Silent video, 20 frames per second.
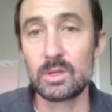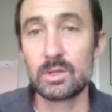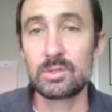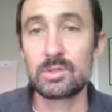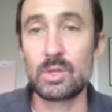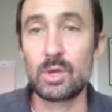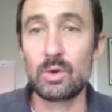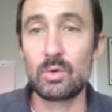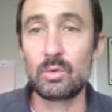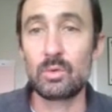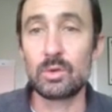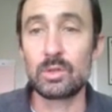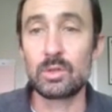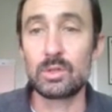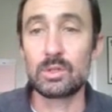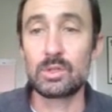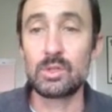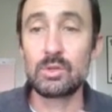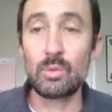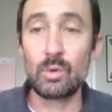So
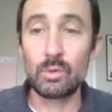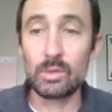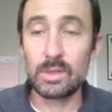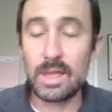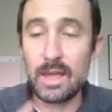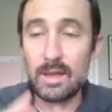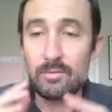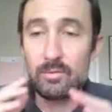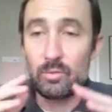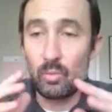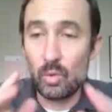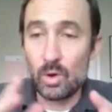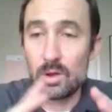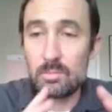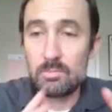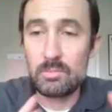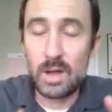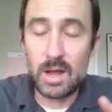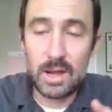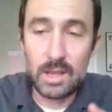you only have
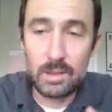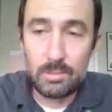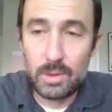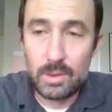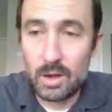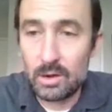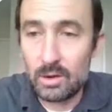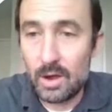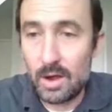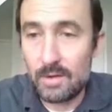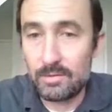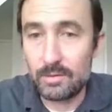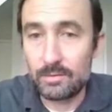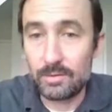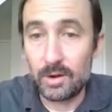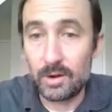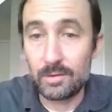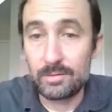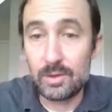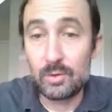one body paragraph in
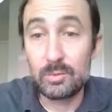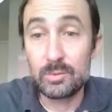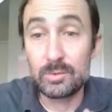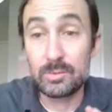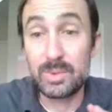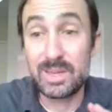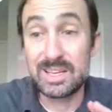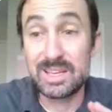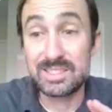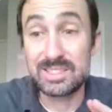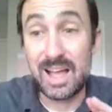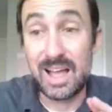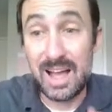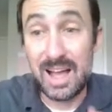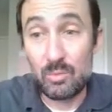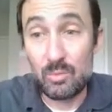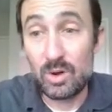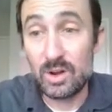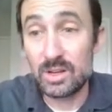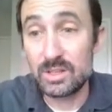front of you because
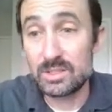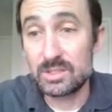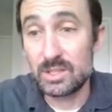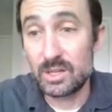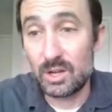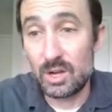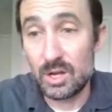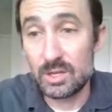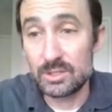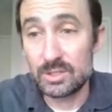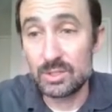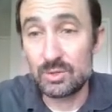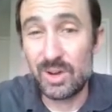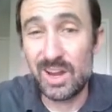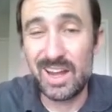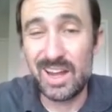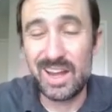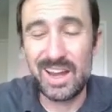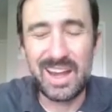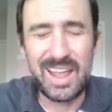I want us to
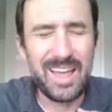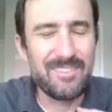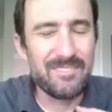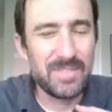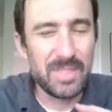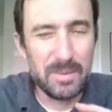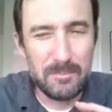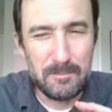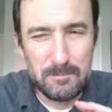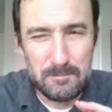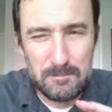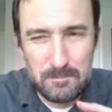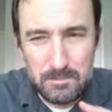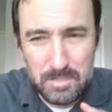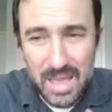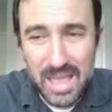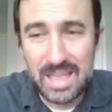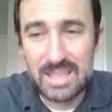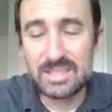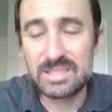concentrate and have the
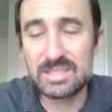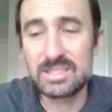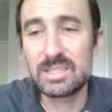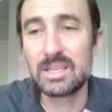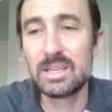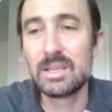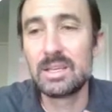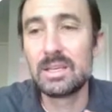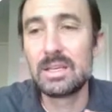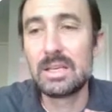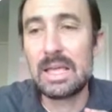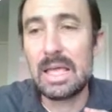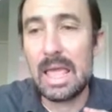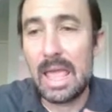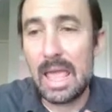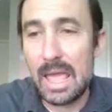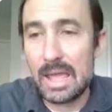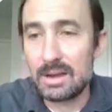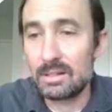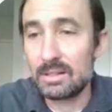best
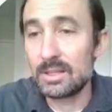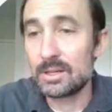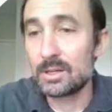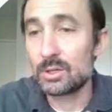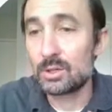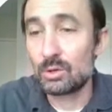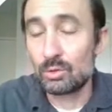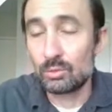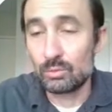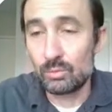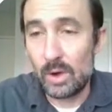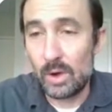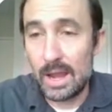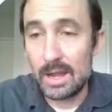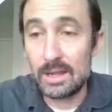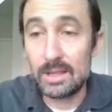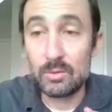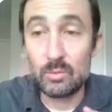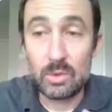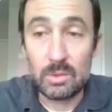analytical
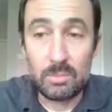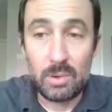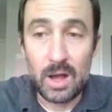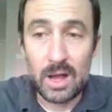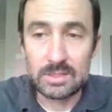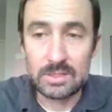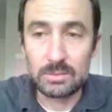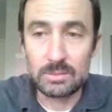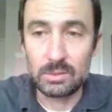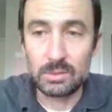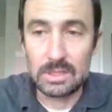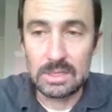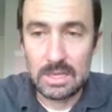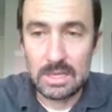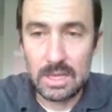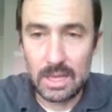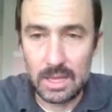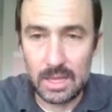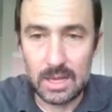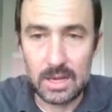writing we possibly
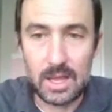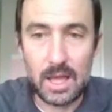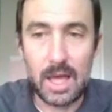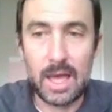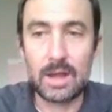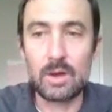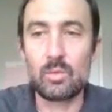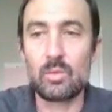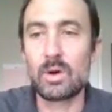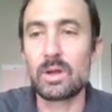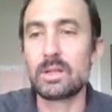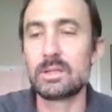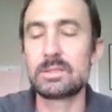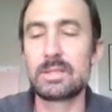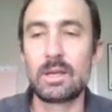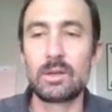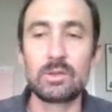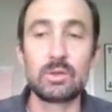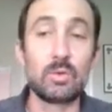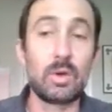can. I don't want to
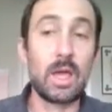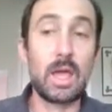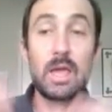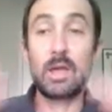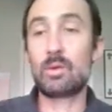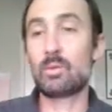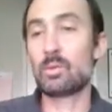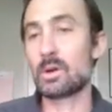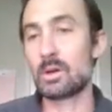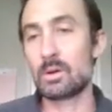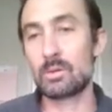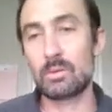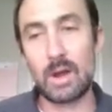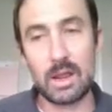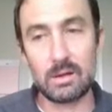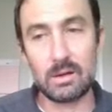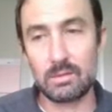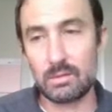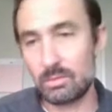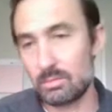tell you, hey, we're going to
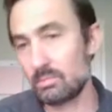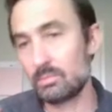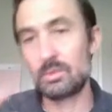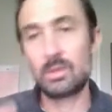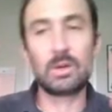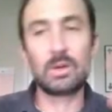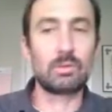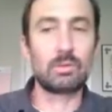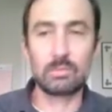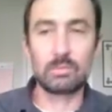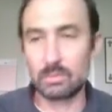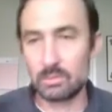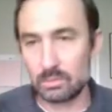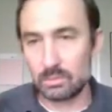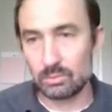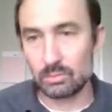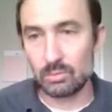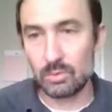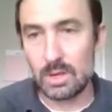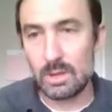write, you know,
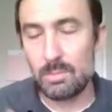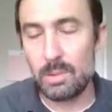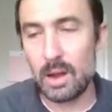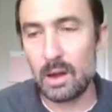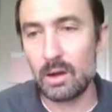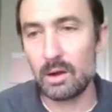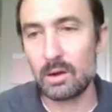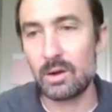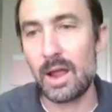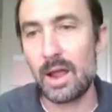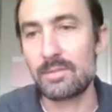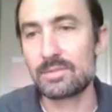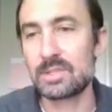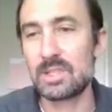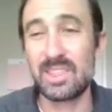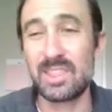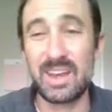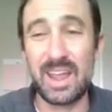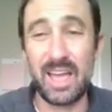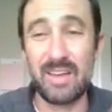three paragraphs
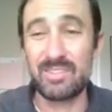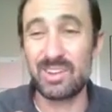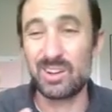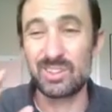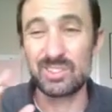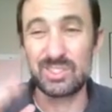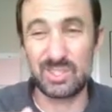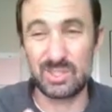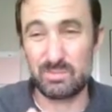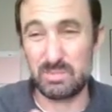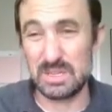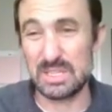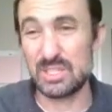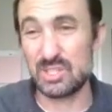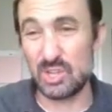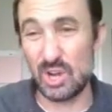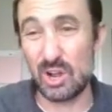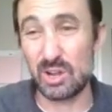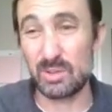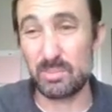and then have it all just be
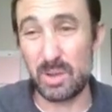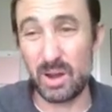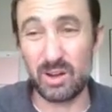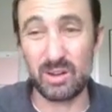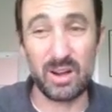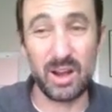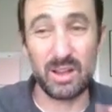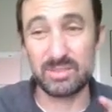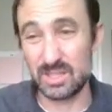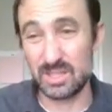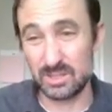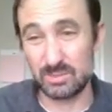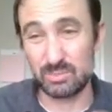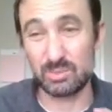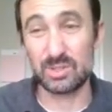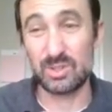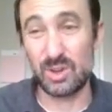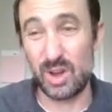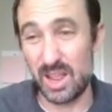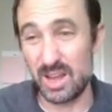junk paragraphs because
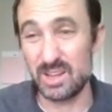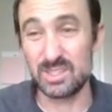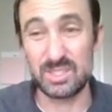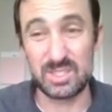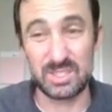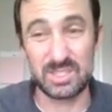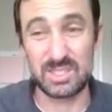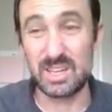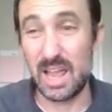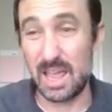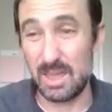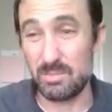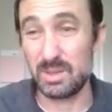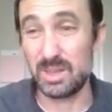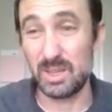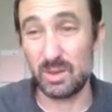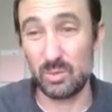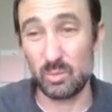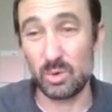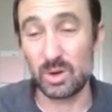we're trying to just type
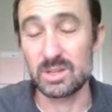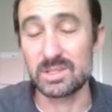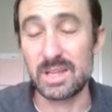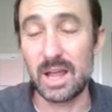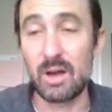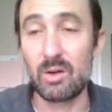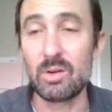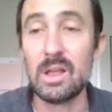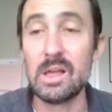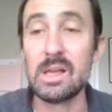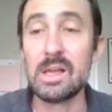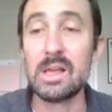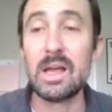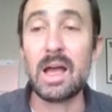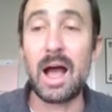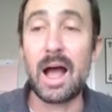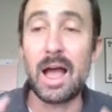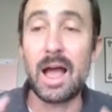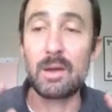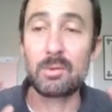and get words out.
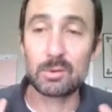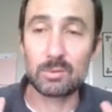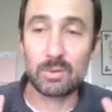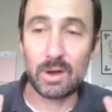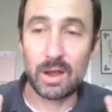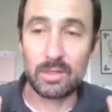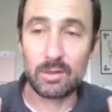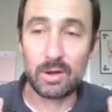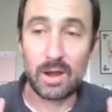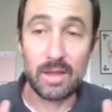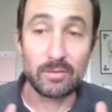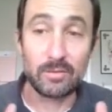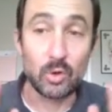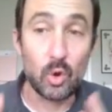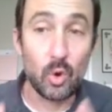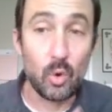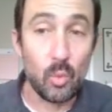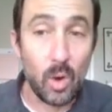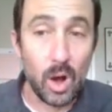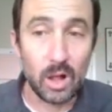I would rather have
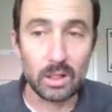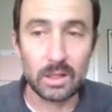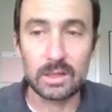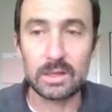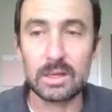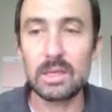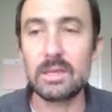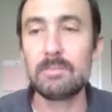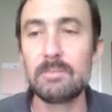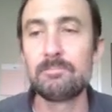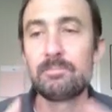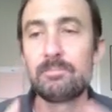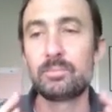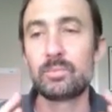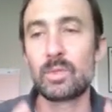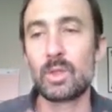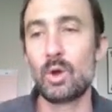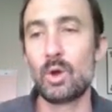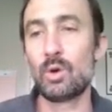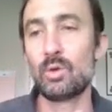quality
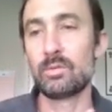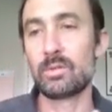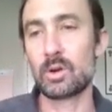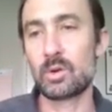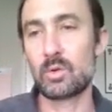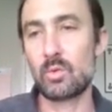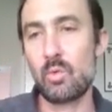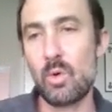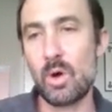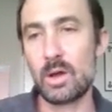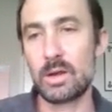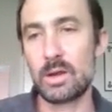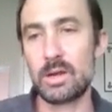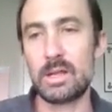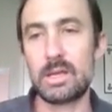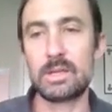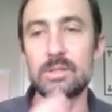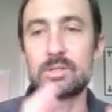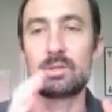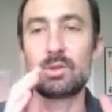over
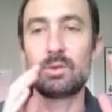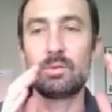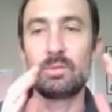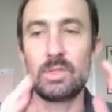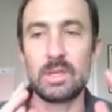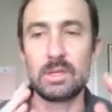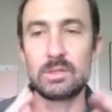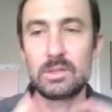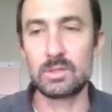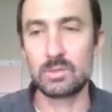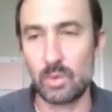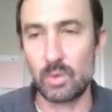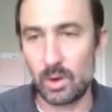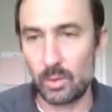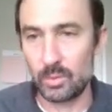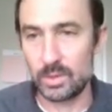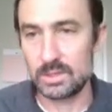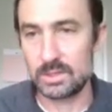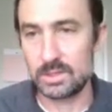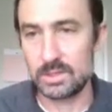quantity. So this is
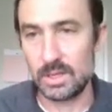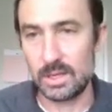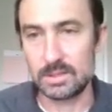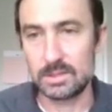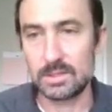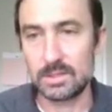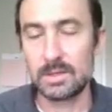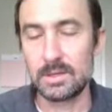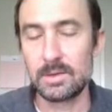where we sit.